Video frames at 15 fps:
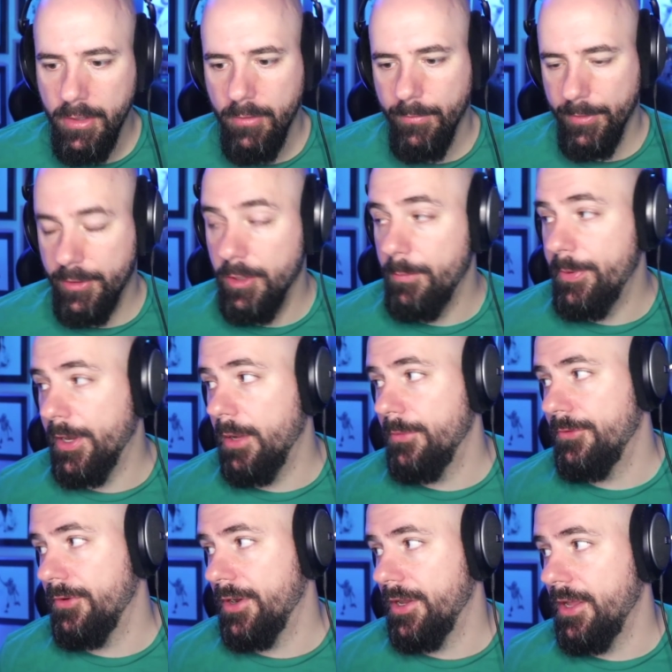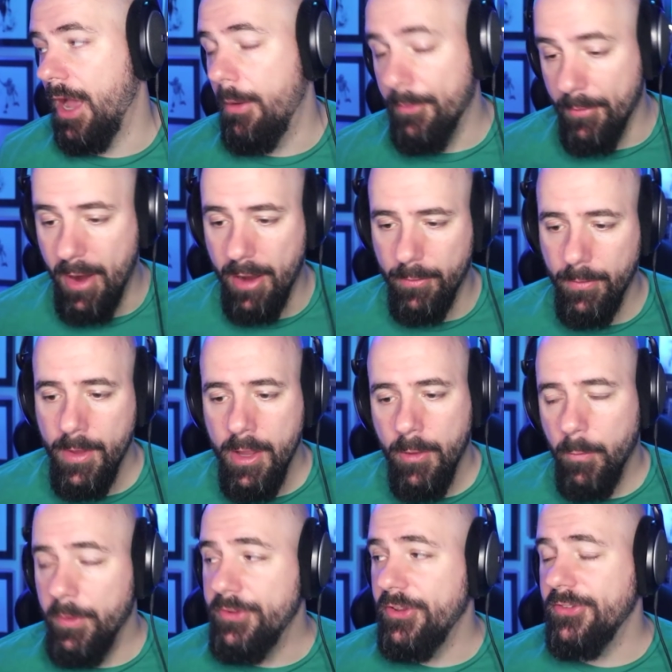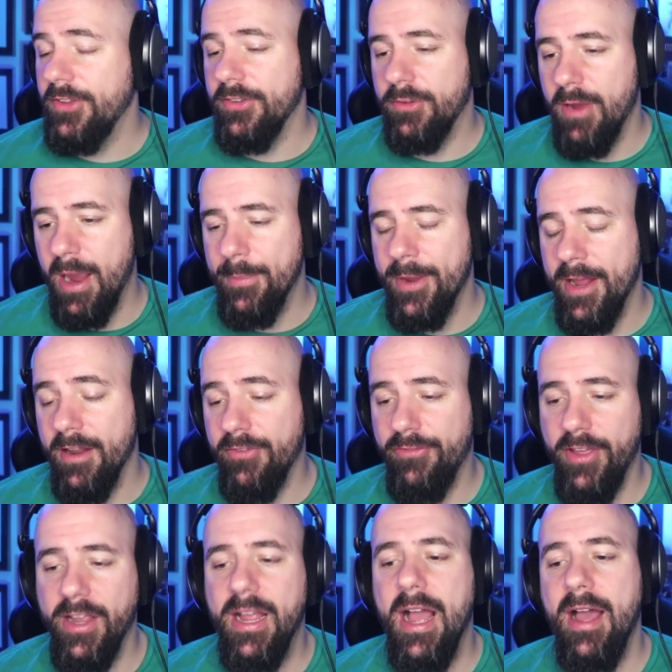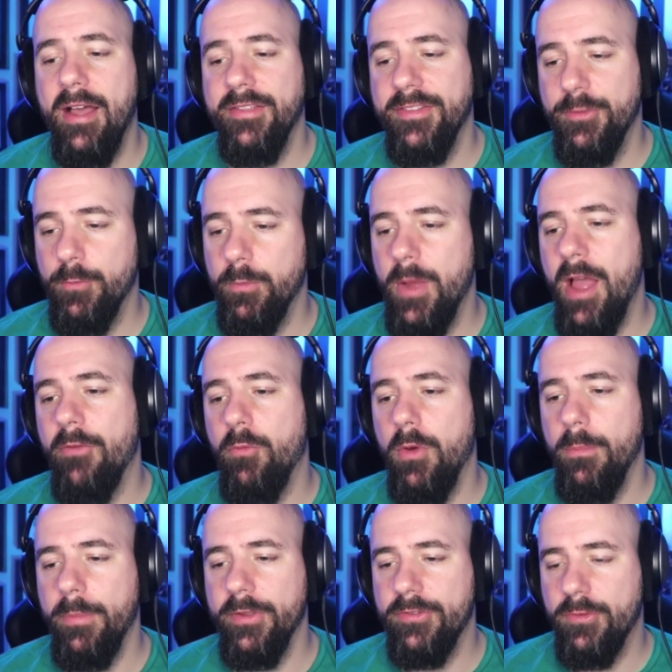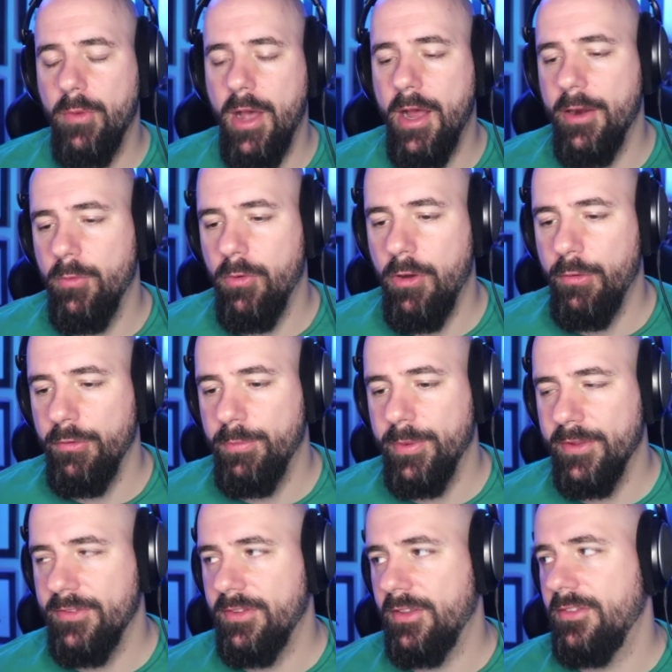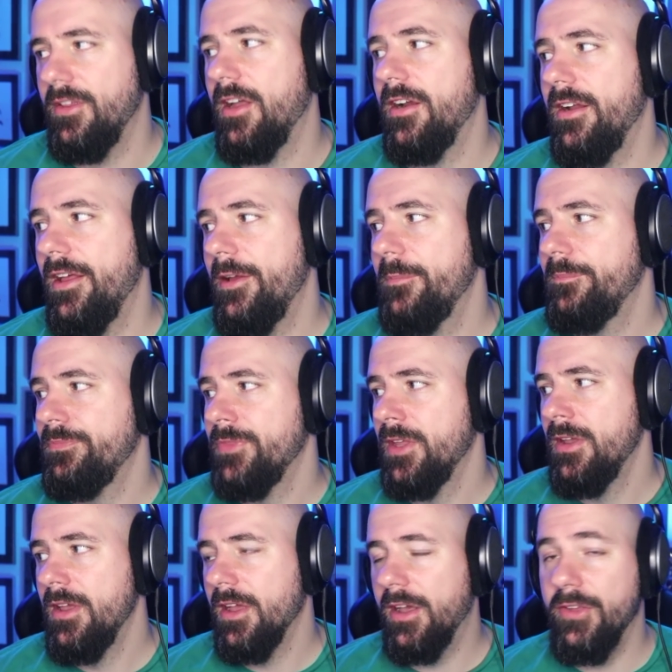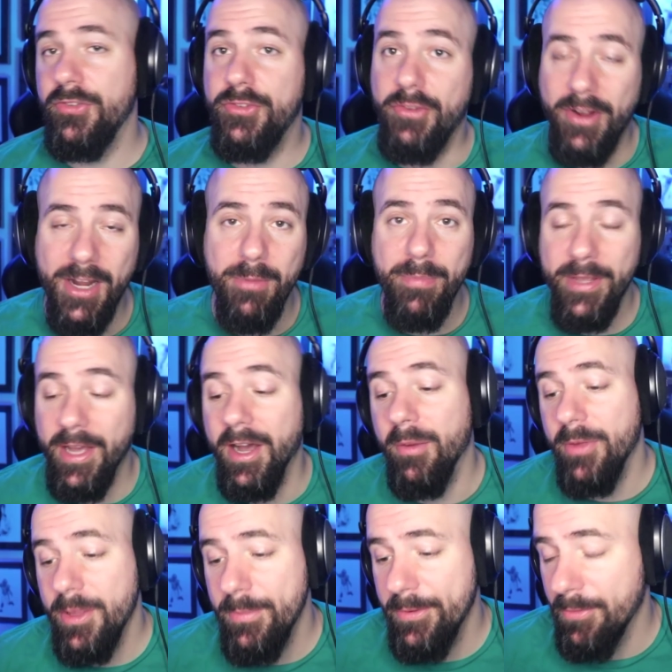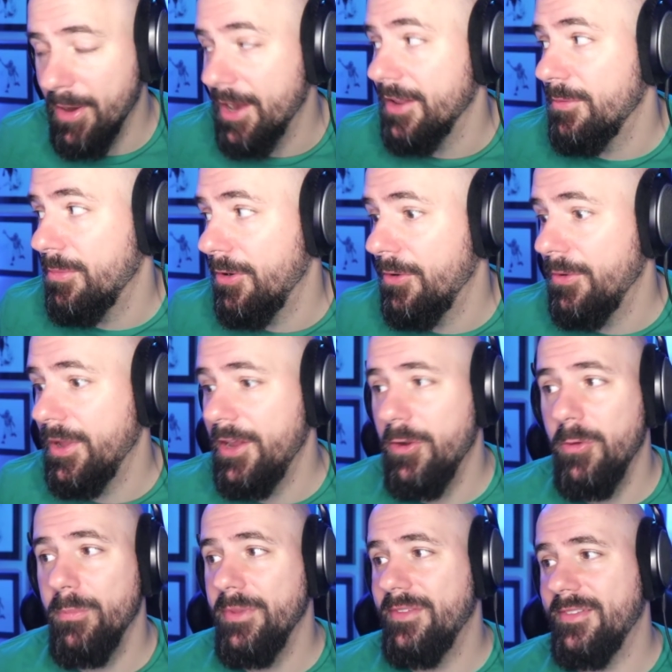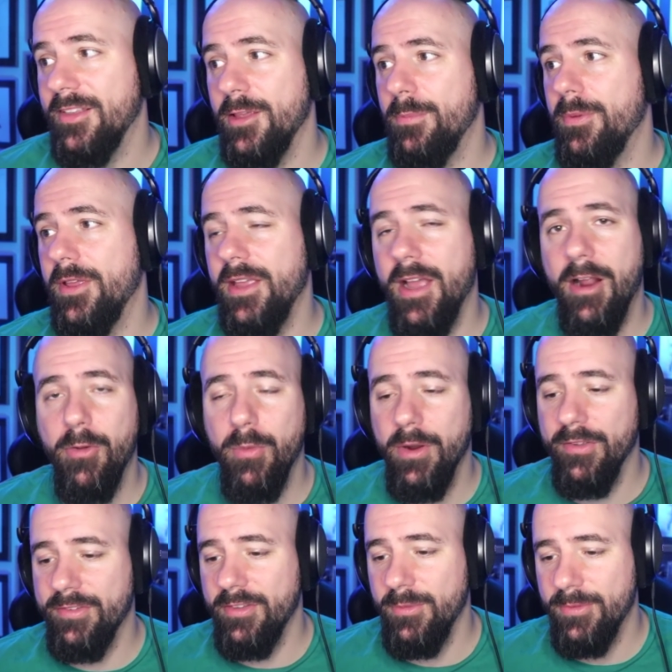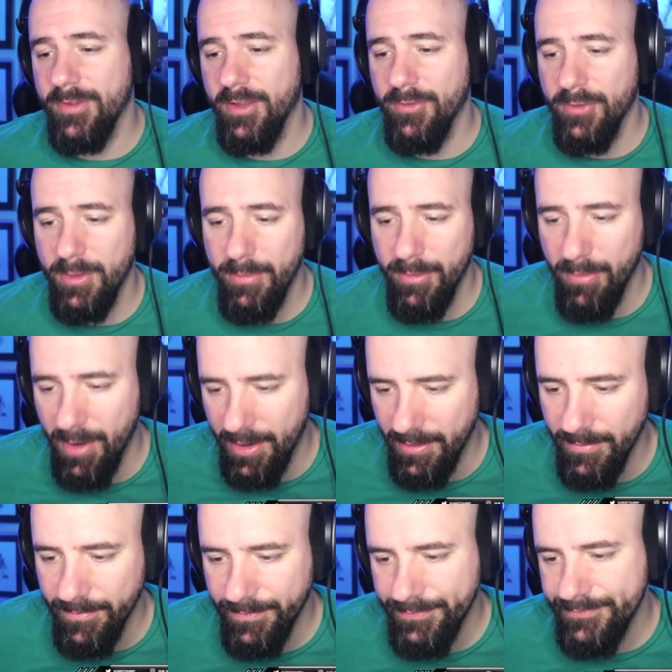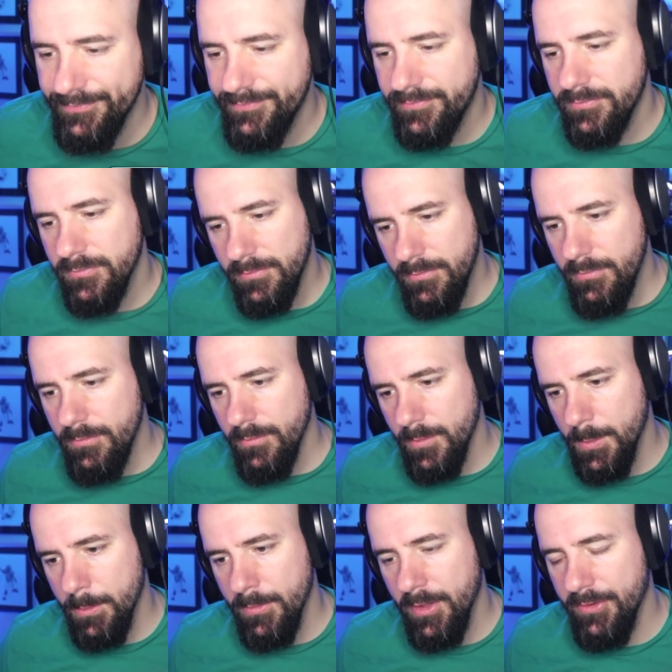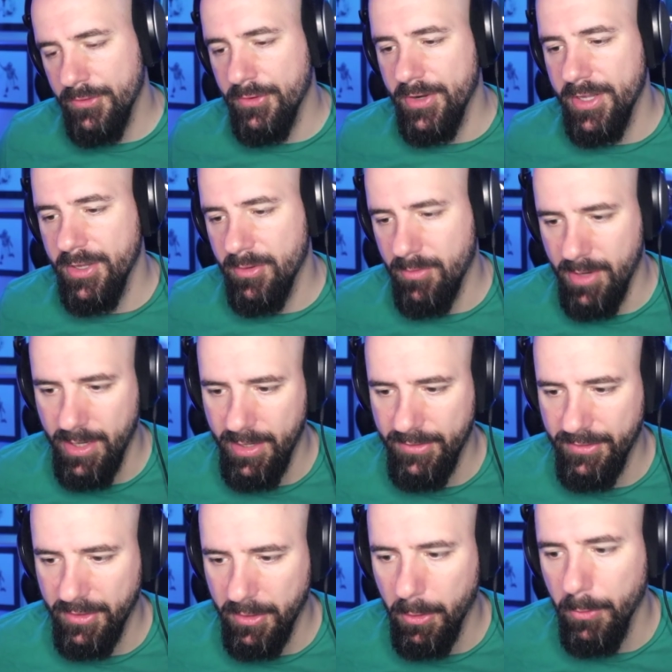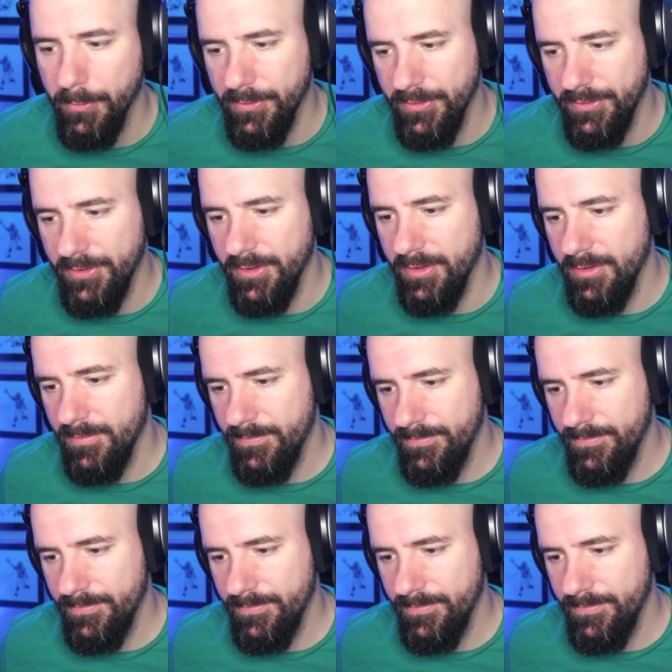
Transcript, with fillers: We could pick up Journey. I would rock. We should just grab the NFA guys and have one big squad, and we'll always pick six out of that. Cause Journey be up. He be ready, bro. He don't be sleeping. He got a weird sleep schedule. He be ready. Journey and Rage and Ghost and shit.